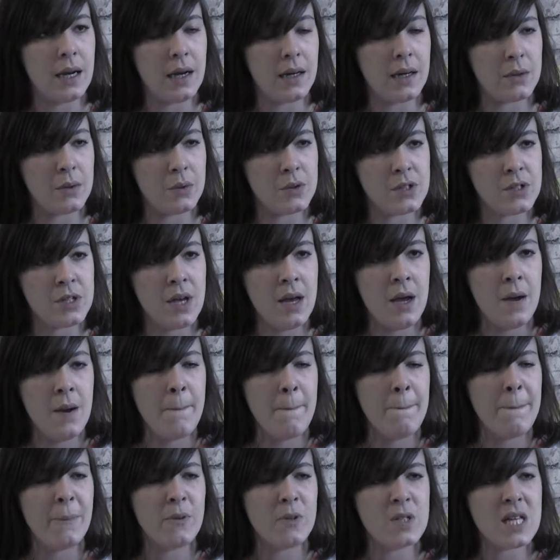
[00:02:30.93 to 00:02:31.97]
house
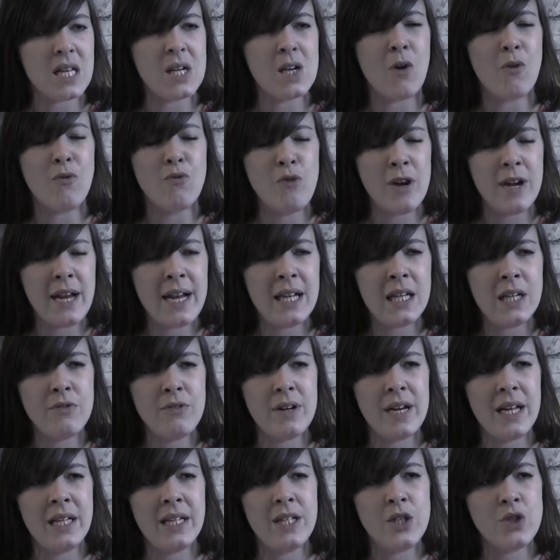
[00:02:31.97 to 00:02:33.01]
until it got really,
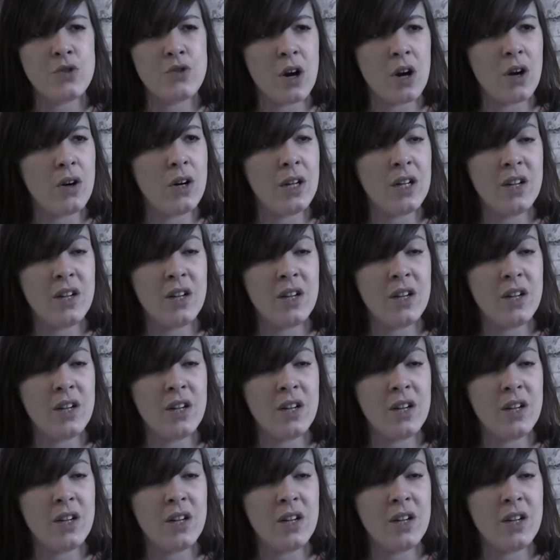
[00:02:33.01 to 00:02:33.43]
really strong.